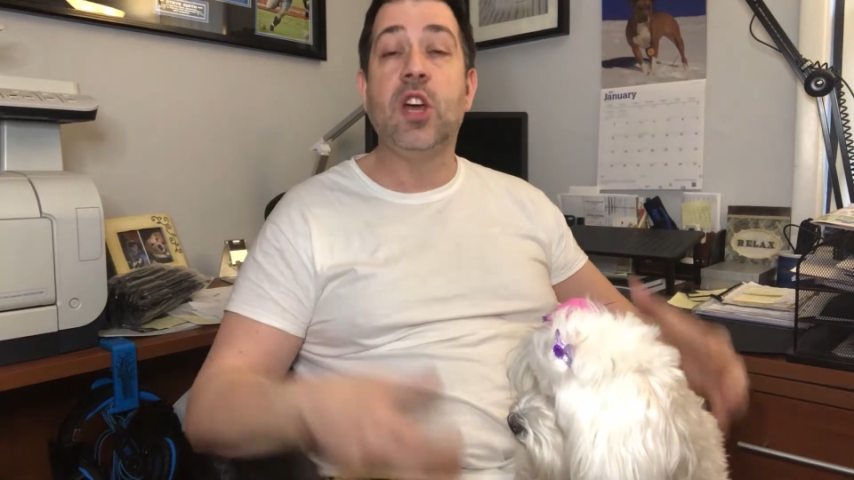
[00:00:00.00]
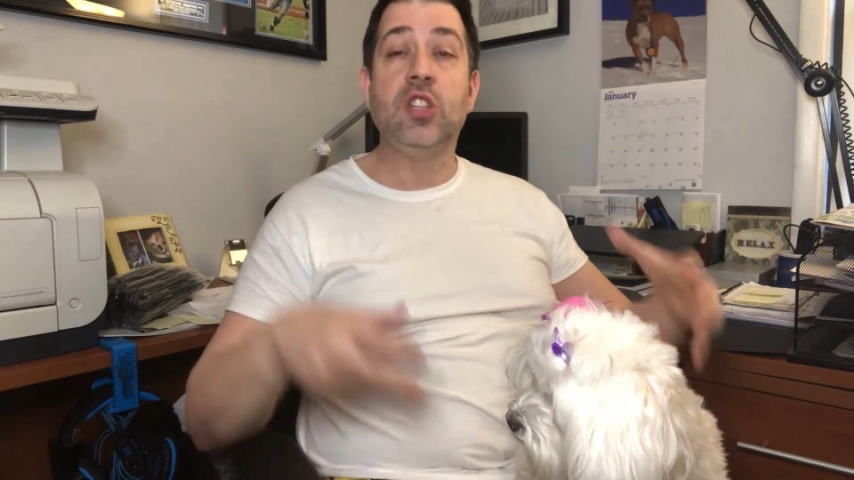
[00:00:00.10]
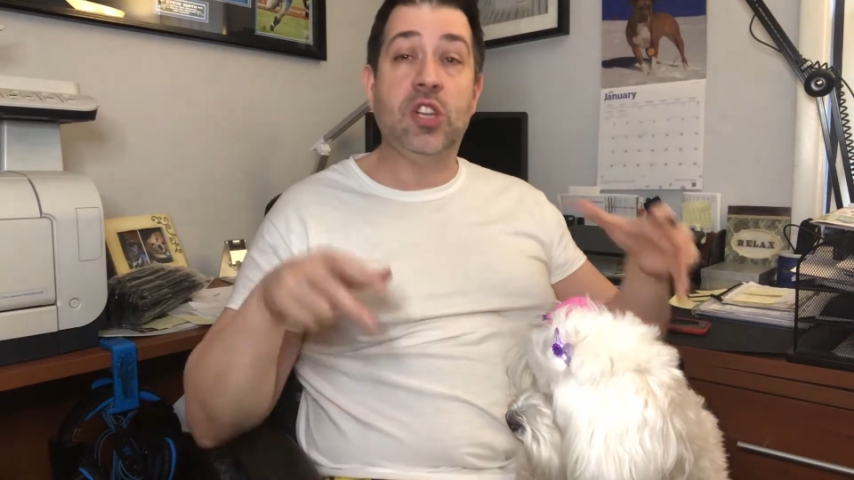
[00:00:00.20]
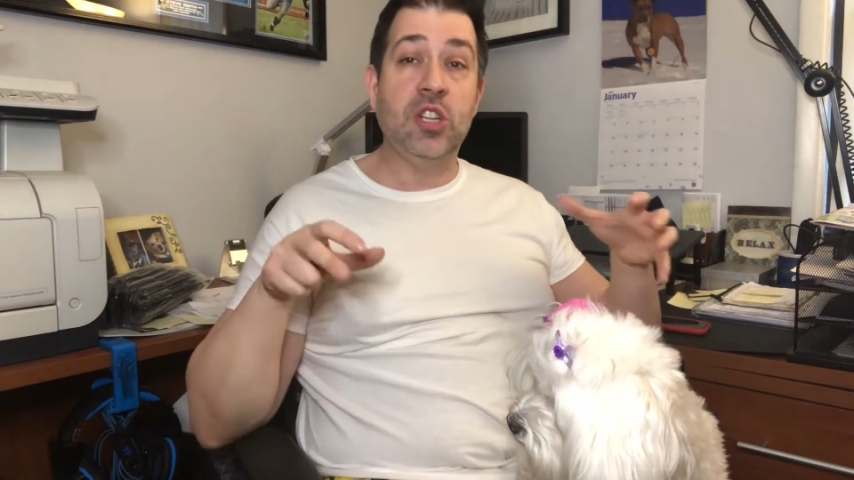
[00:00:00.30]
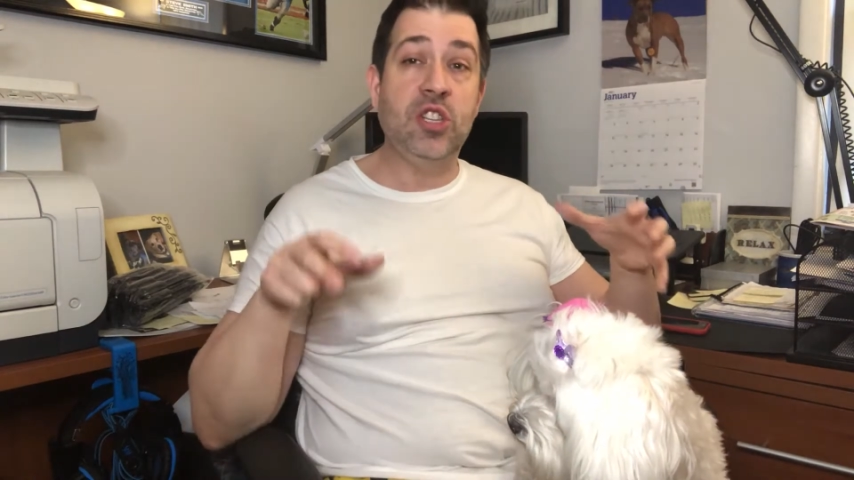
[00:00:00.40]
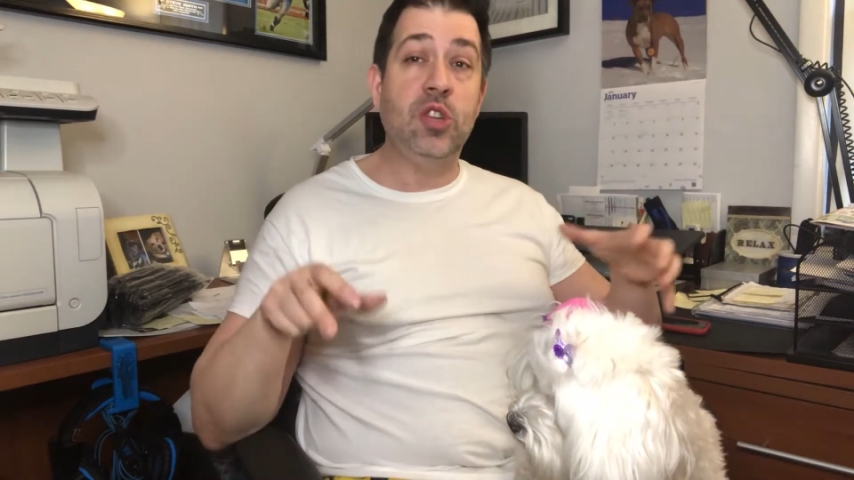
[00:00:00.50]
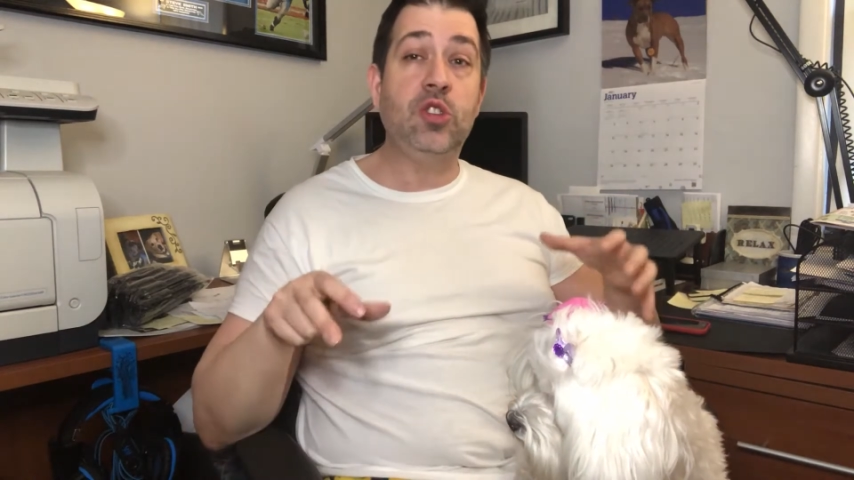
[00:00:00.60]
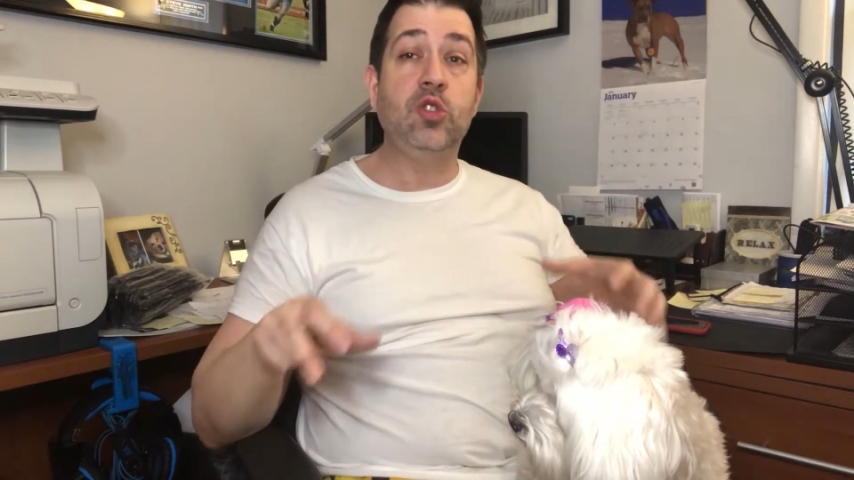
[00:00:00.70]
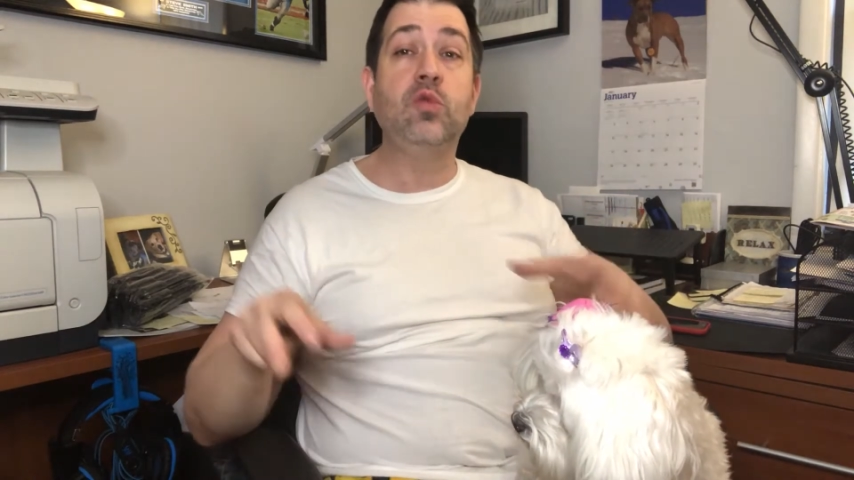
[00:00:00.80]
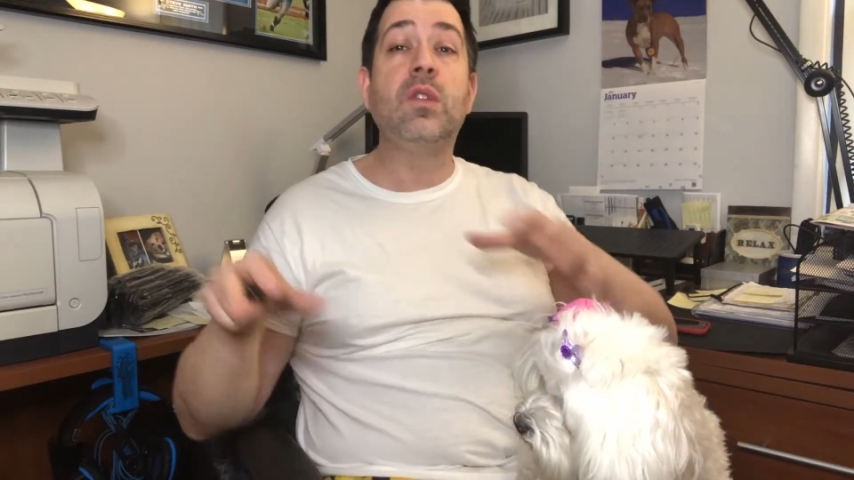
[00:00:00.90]
to continue
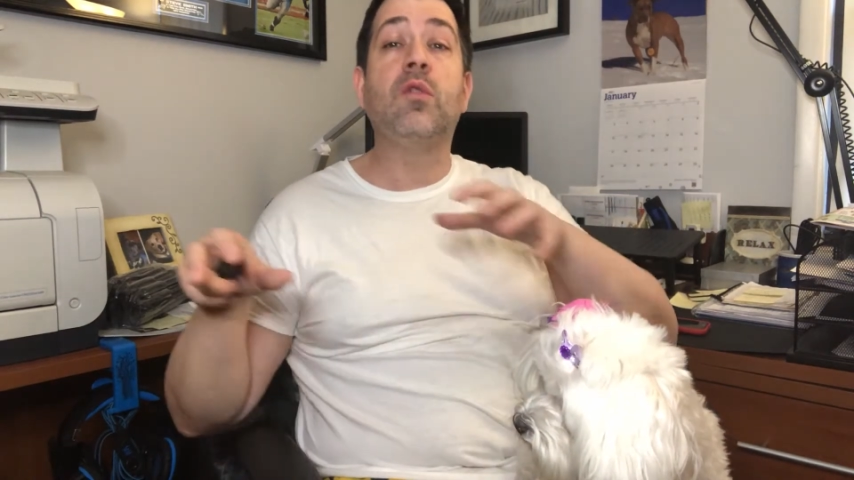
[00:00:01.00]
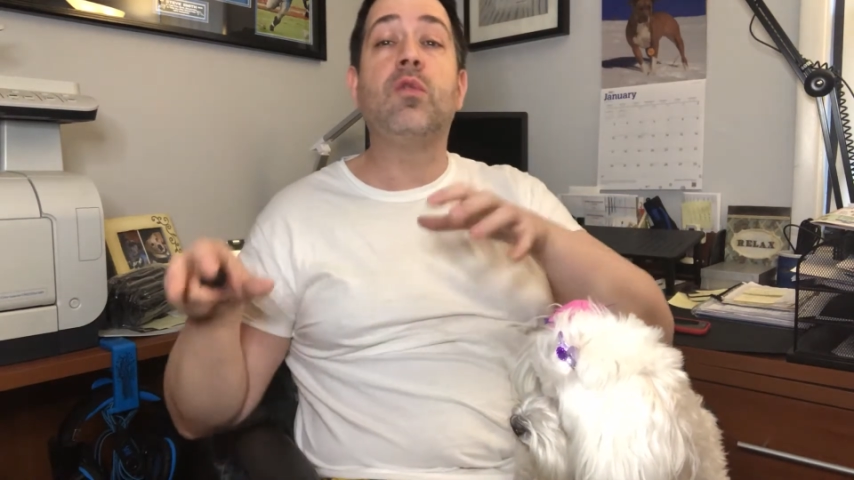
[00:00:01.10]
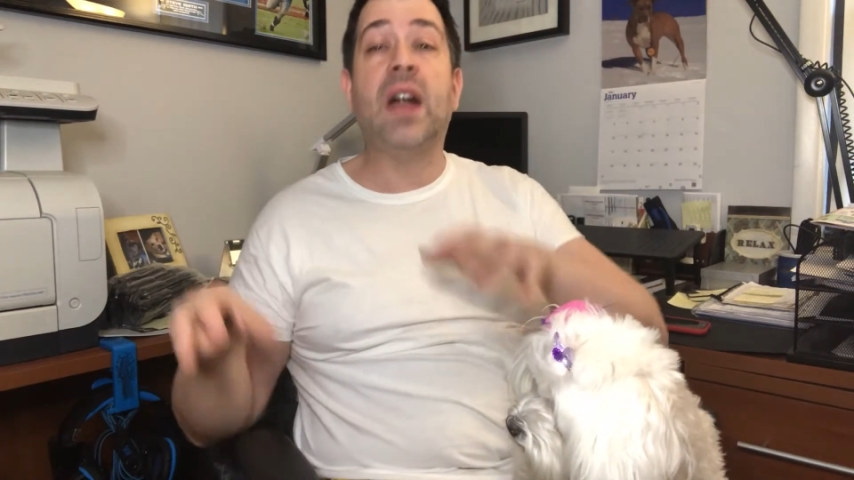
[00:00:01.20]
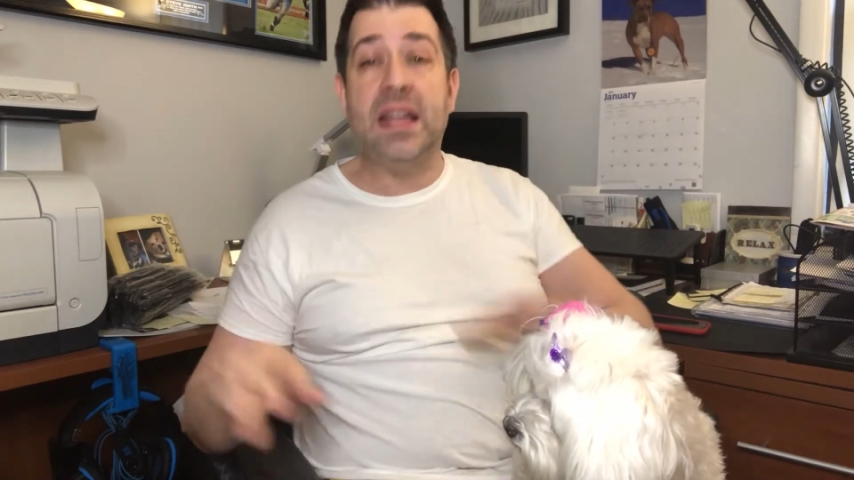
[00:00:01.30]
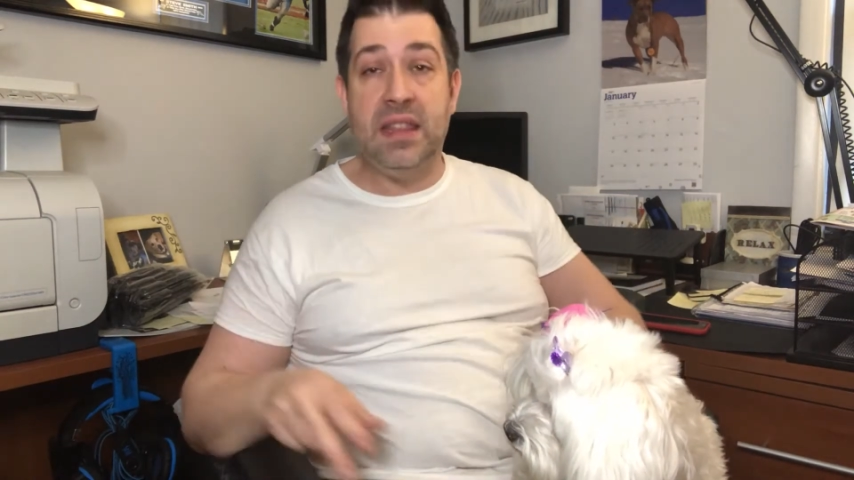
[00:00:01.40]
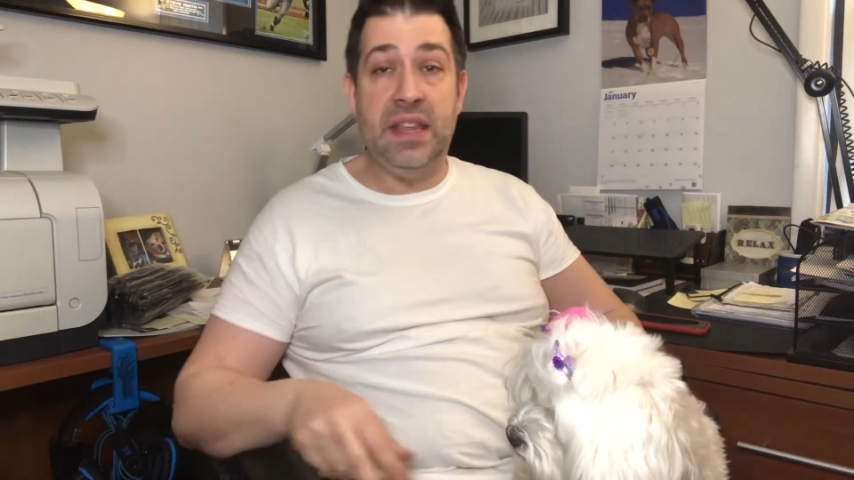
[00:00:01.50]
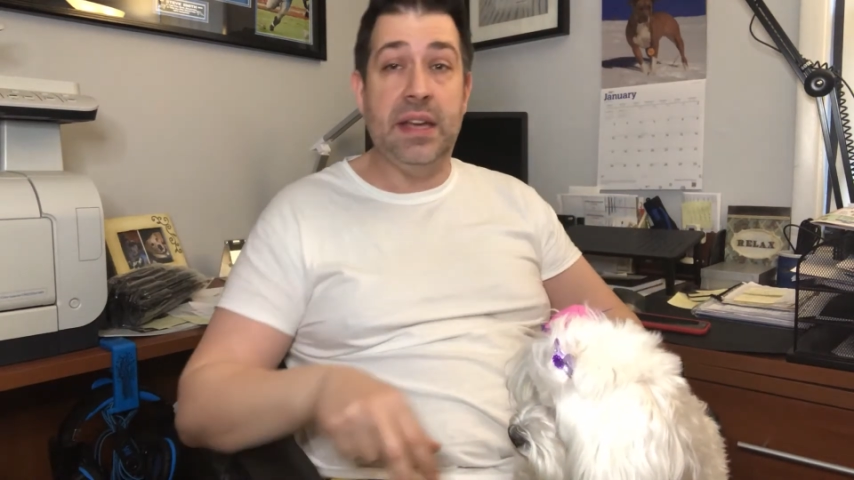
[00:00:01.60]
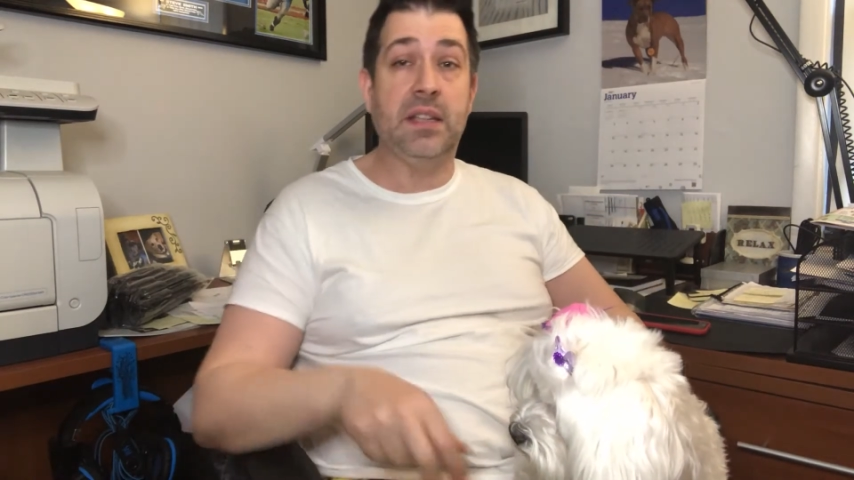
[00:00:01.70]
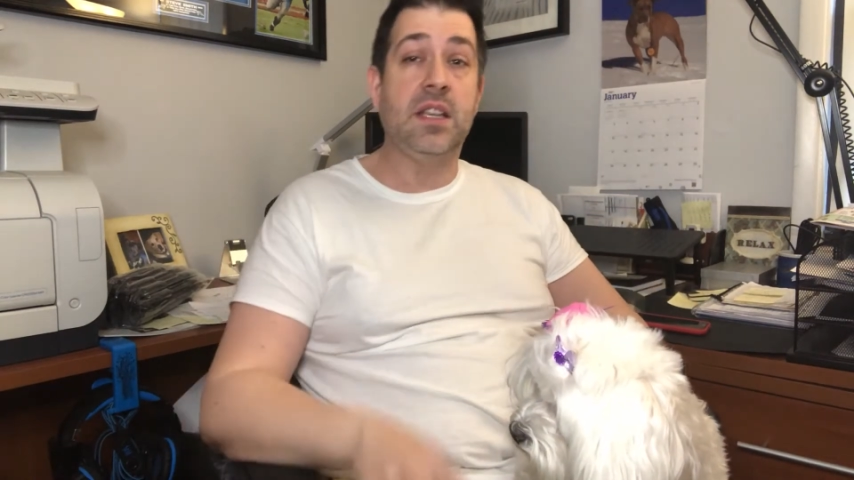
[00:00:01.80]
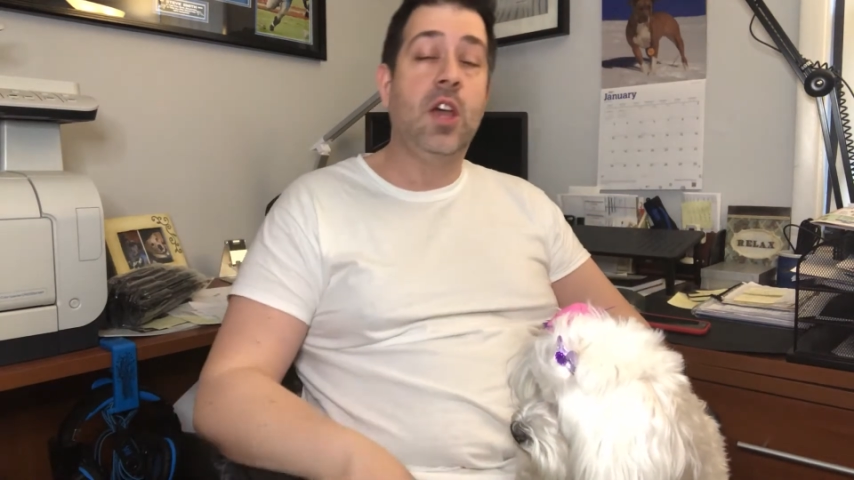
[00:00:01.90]
to do the right
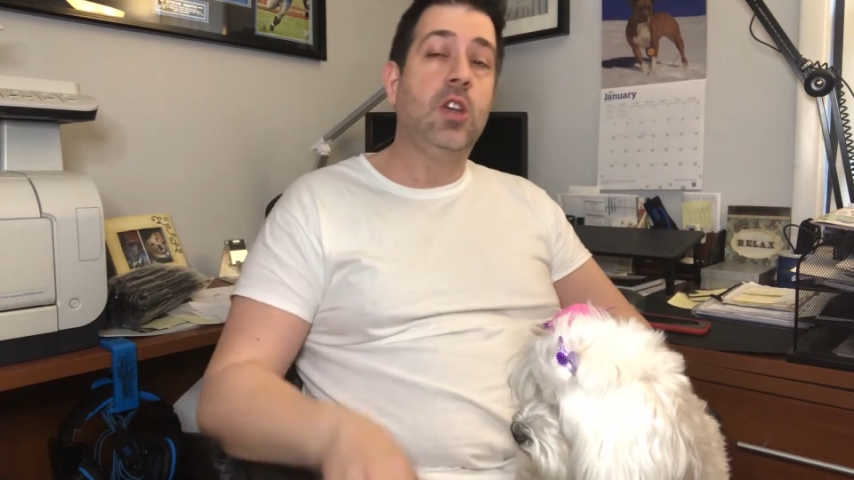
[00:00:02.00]
things.